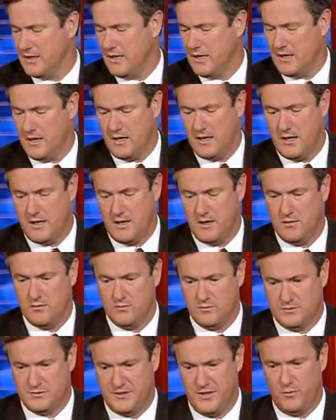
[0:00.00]
uh,
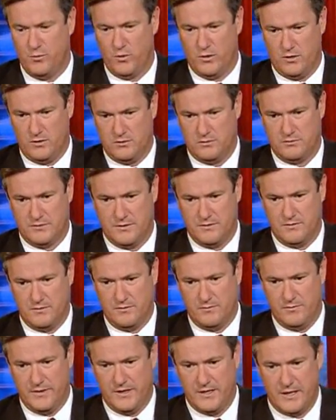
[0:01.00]
she will
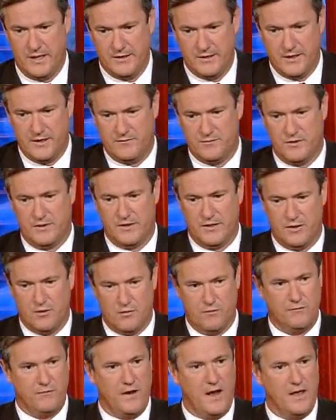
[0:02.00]
be kind enough to get
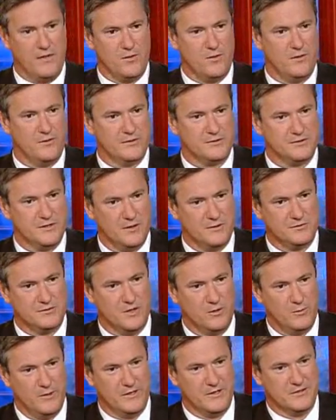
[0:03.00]
her father on the show
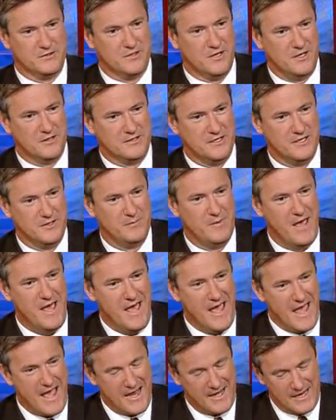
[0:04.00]
so we can talk to him.
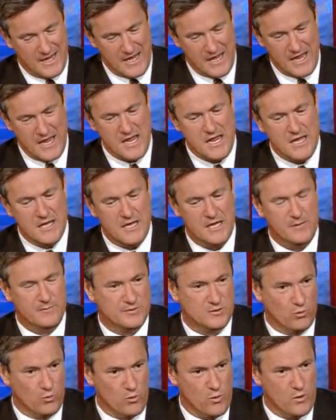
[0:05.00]
And yeah. he
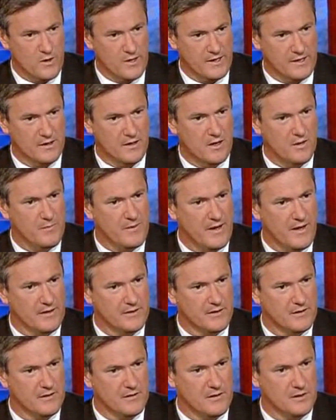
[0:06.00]
keeps warning
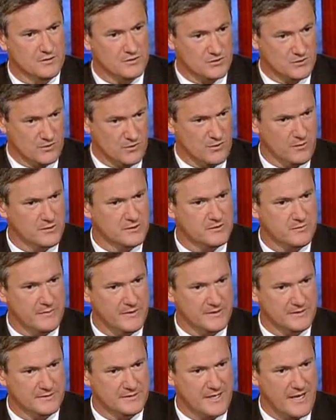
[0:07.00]
about a surge
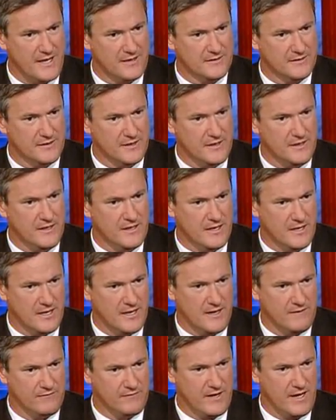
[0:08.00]
mentality in
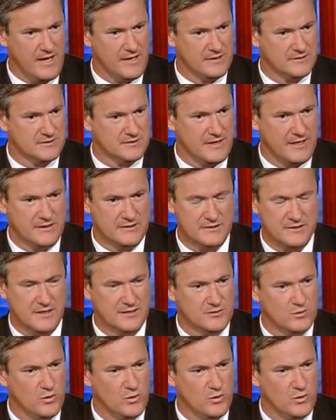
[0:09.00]
Afghanistan says it